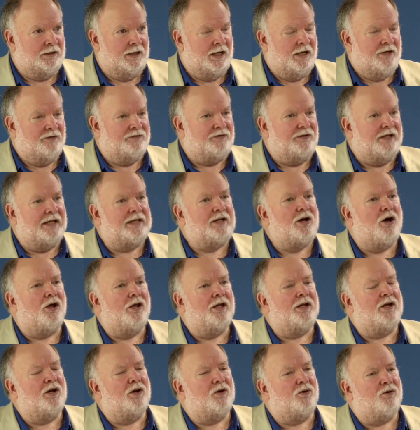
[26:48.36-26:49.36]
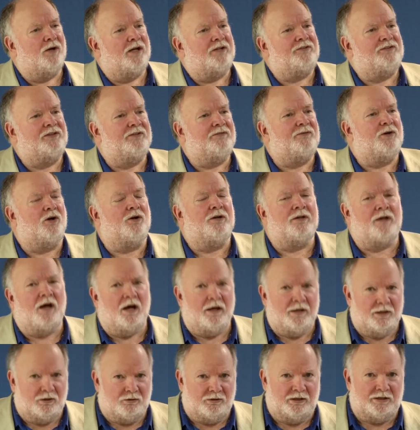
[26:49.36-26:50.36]
So they call it aggressive or
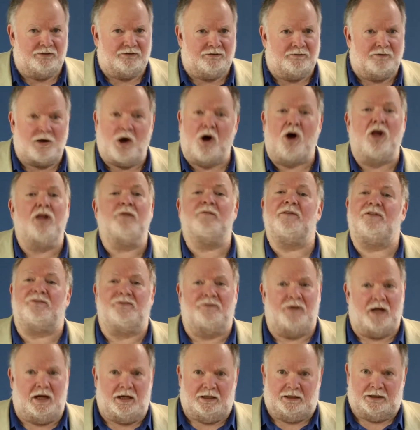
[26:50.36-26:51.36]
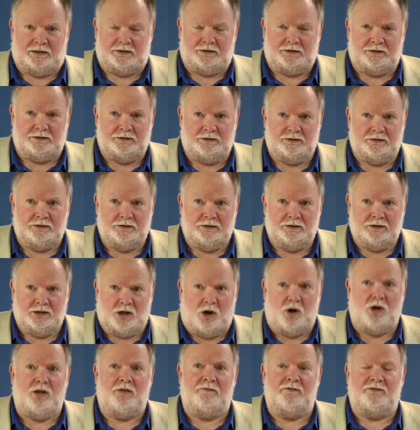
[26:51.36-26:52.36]
non aggressive. All of it's violent.
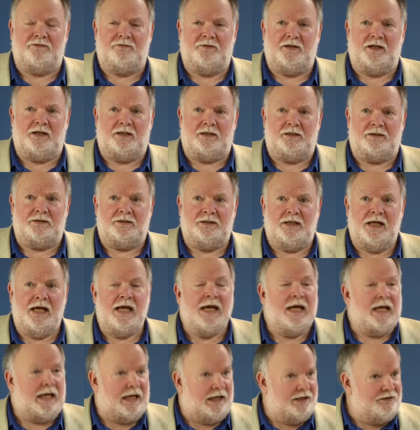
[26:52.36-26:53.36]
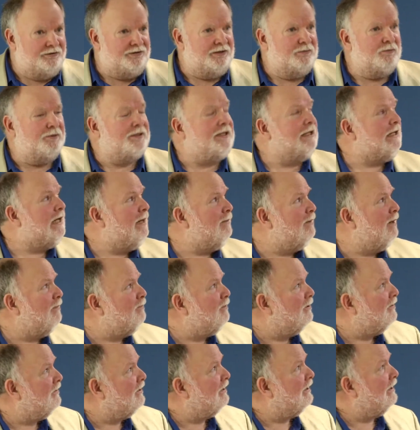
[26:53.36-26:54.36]
All of it's violent. Interesting what they came up
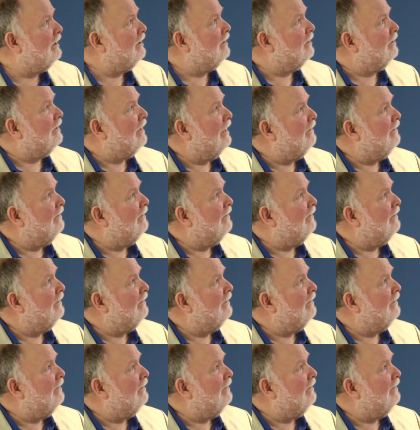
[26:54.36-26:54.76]
with in here. They